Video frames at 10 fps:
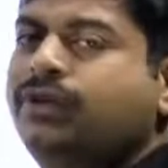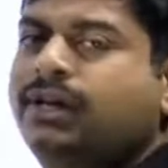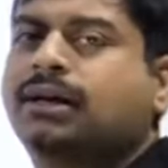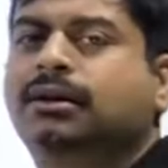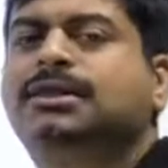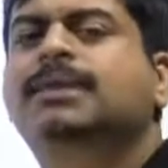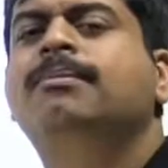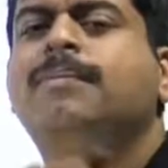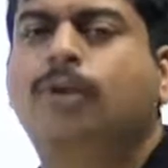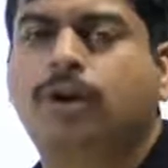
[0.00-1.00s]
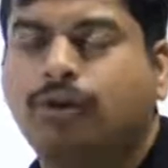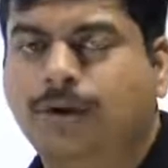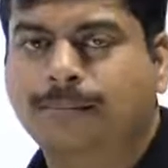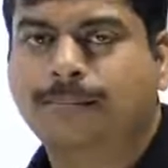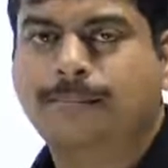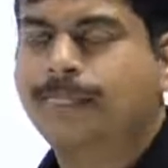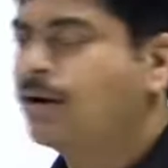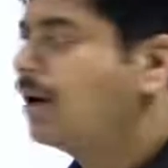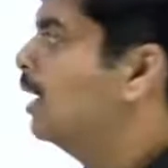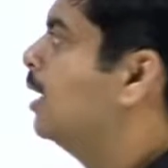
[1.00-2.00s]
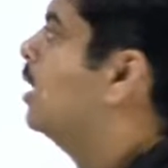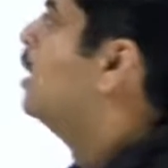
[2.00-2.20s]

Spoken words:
figure, simply polygon. Okay,